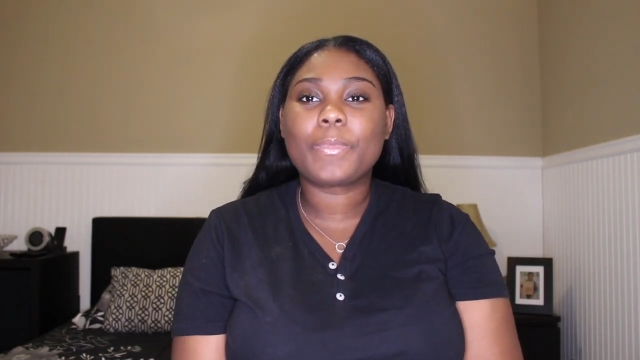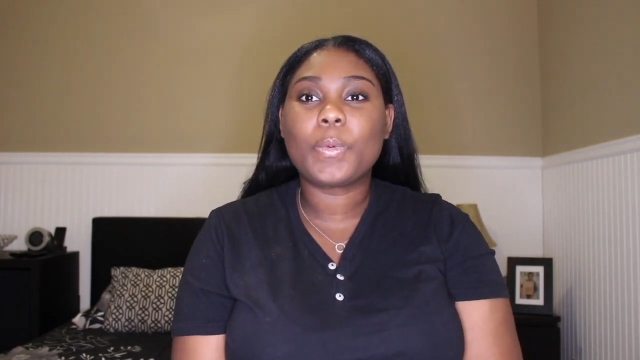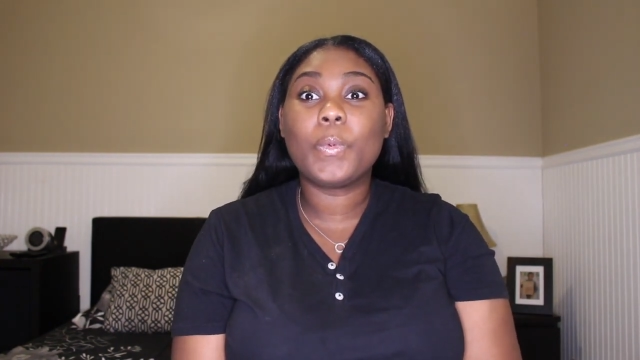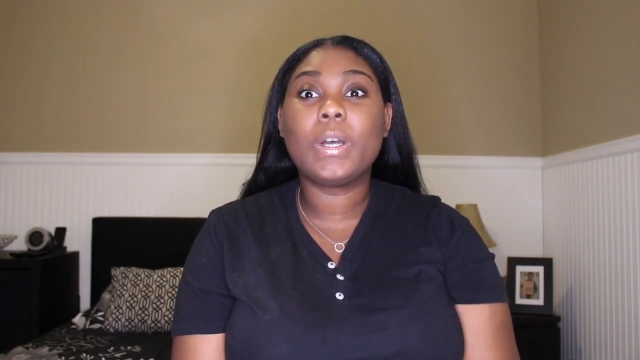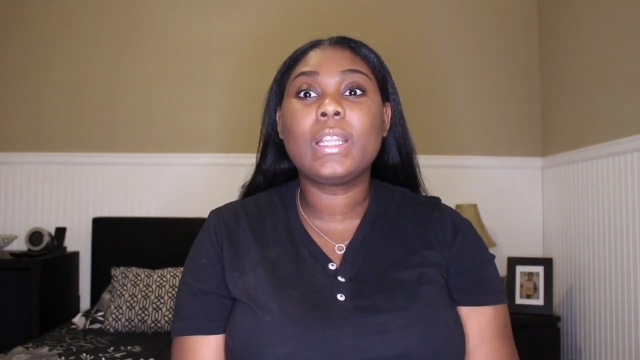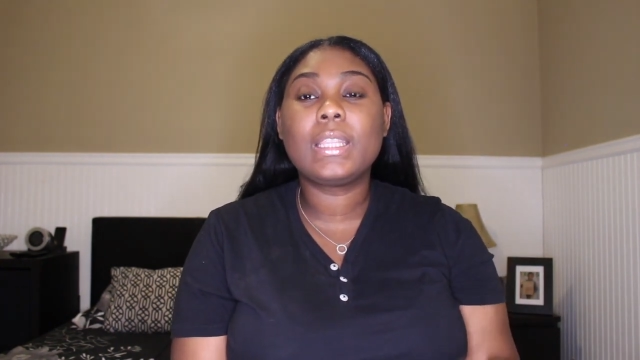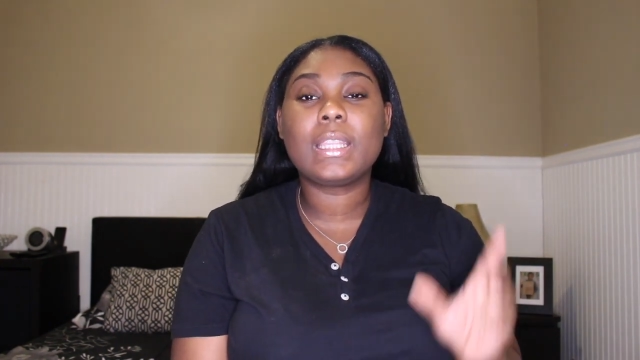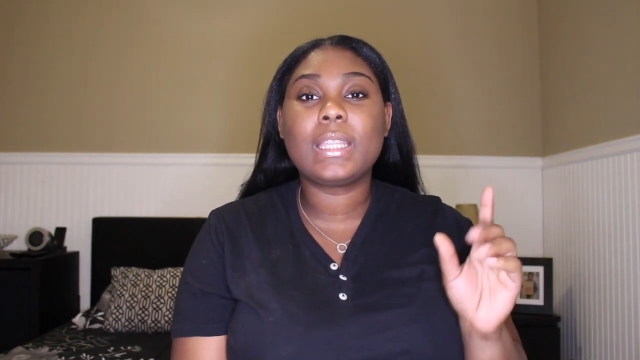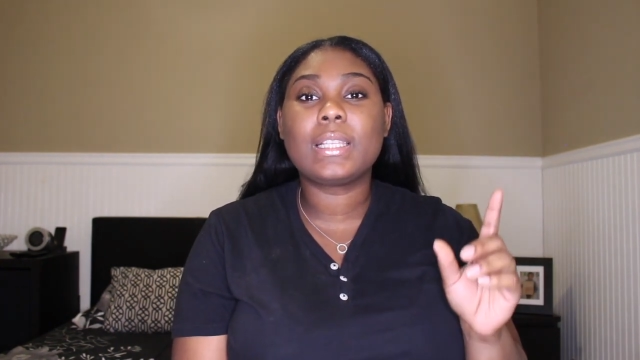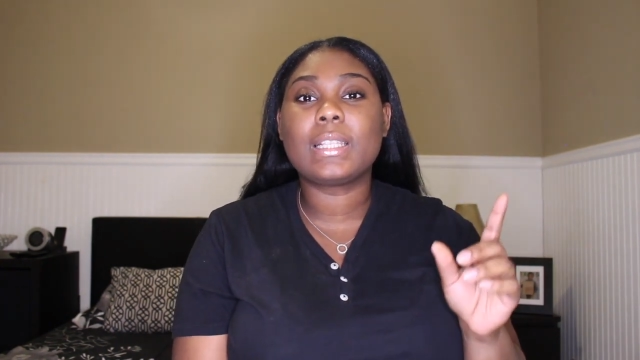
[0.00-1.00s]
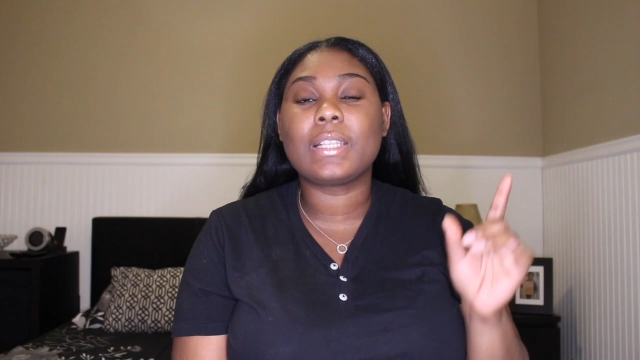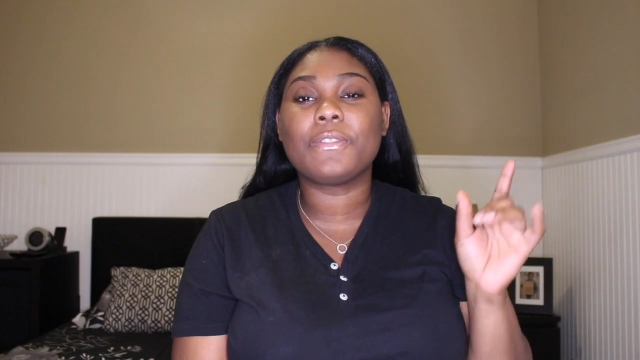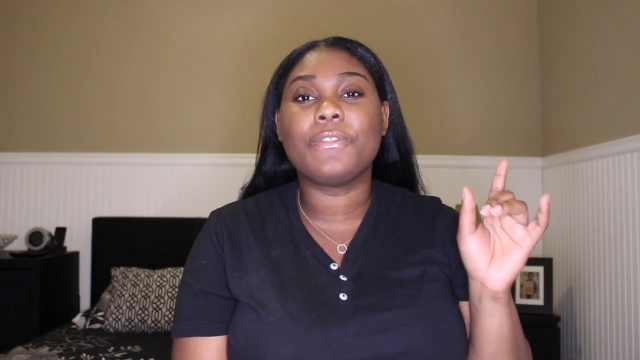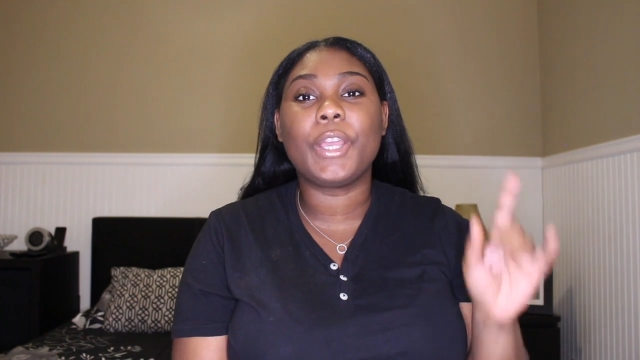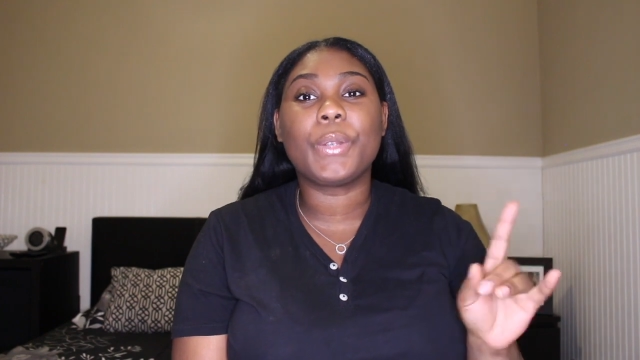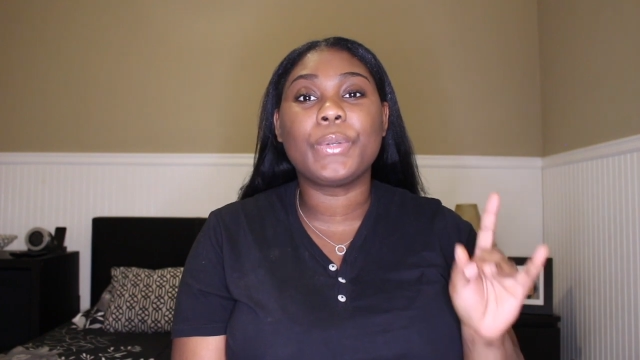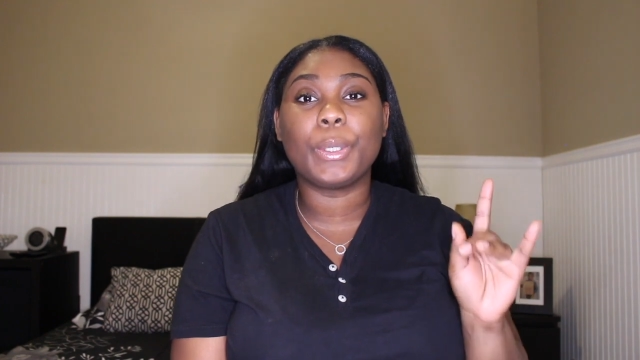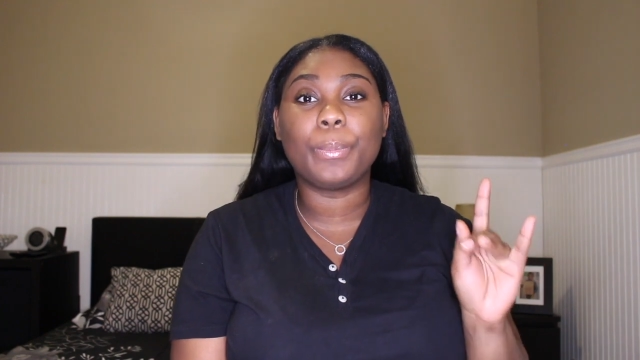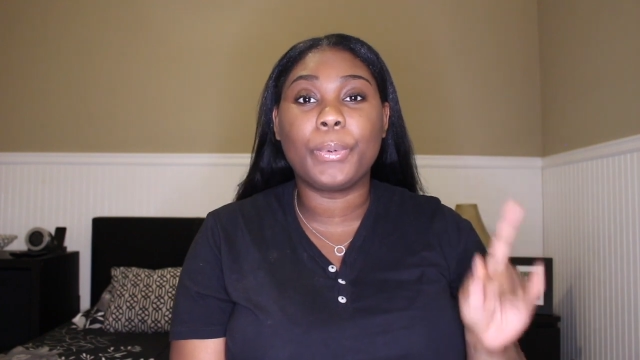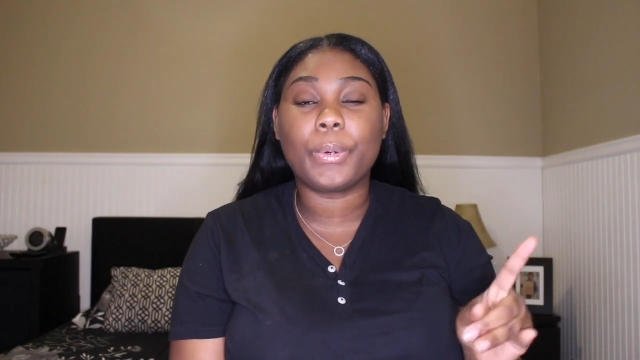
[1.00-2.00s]
one of the things that's very
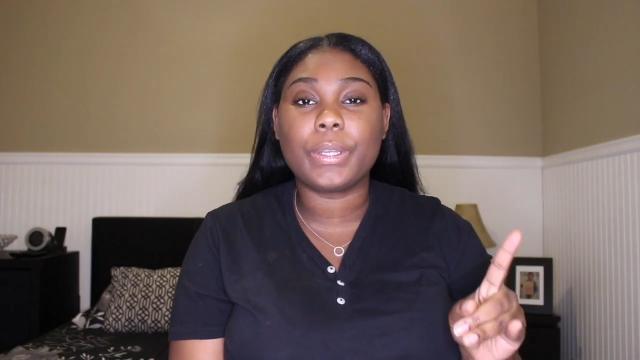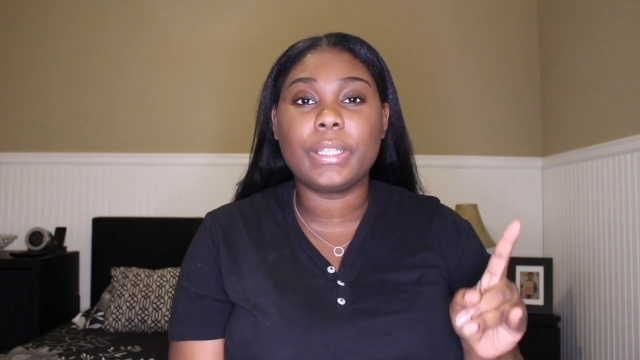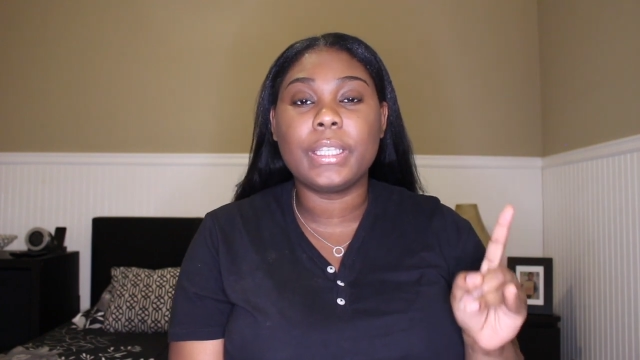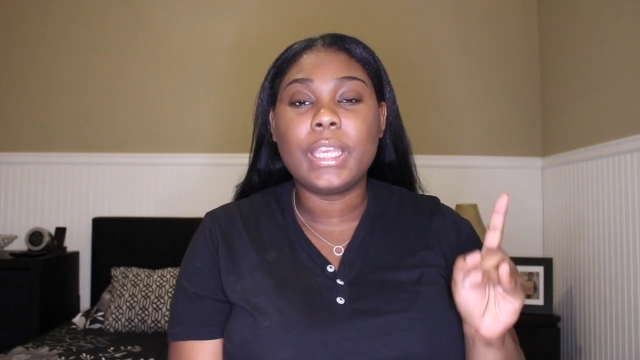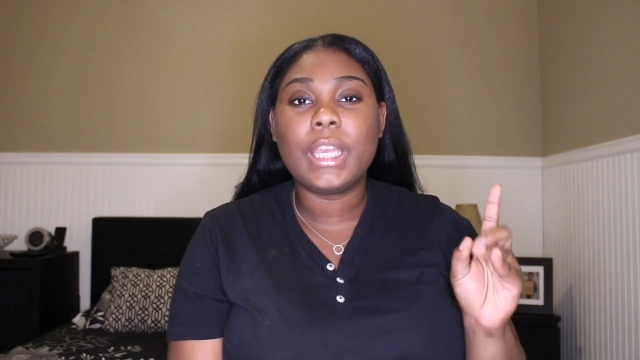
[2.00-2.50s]
important